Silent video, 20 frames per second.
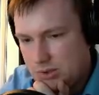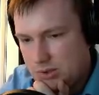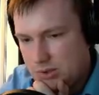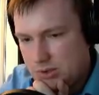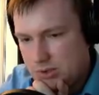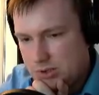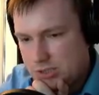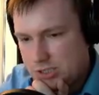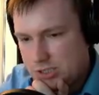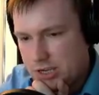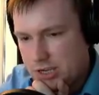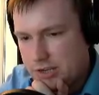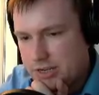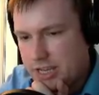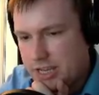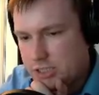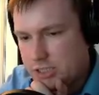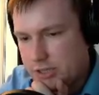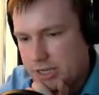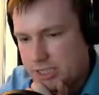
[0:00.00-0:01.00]
So
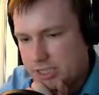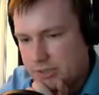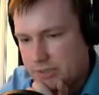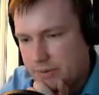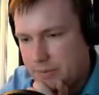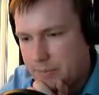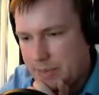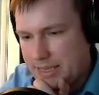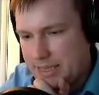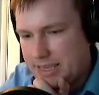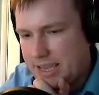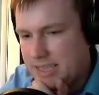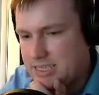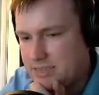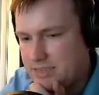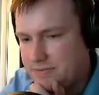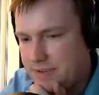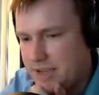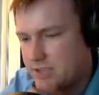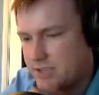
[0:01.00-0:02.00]
net treasury, we're making
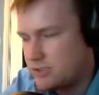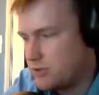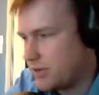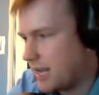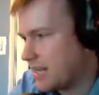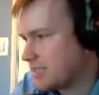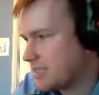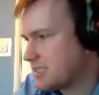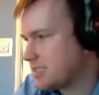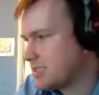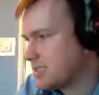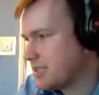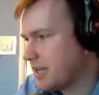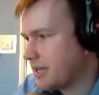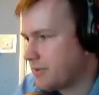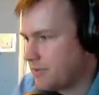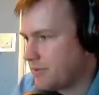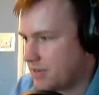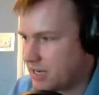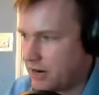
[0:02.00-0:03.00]
18,000 organics a
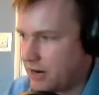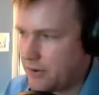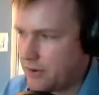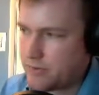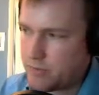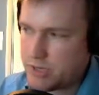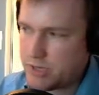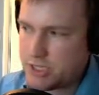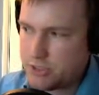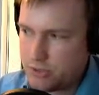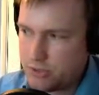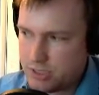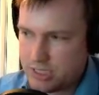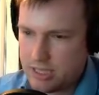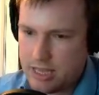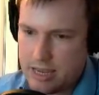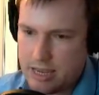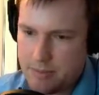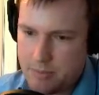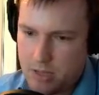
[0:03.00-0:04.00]
turn with our current resource
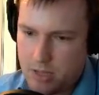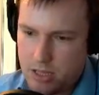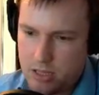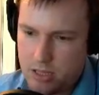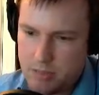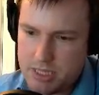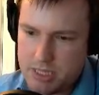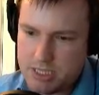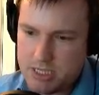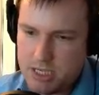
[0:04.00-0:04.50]
allotment.